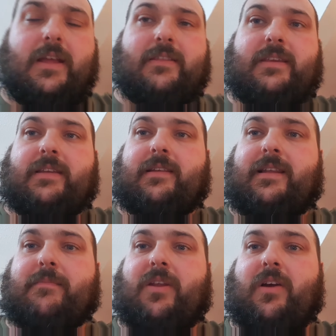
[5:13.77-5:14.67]
the
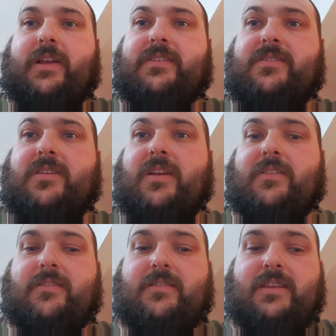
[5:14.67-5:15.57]
lip lights,
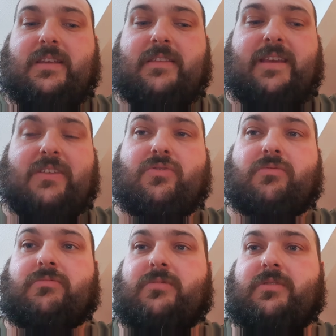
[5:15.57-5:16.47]
the
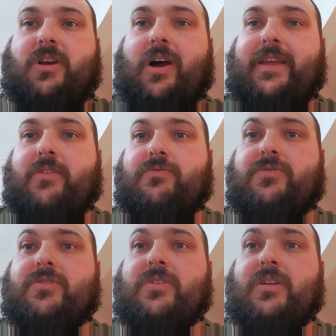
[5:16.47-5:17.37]
actual
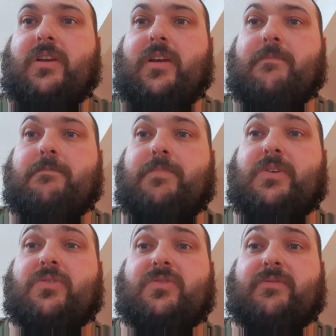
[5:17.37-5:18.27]
diodes,
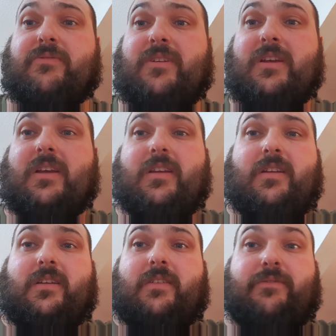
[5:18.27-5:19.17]
because of
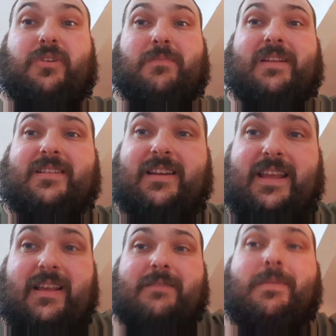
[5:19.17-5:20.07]
fundamentally
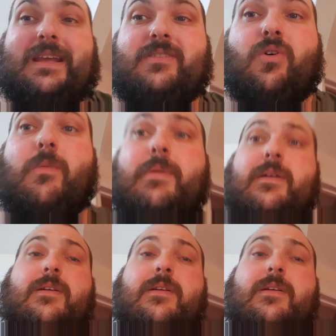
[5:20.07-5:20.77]
how they're made up.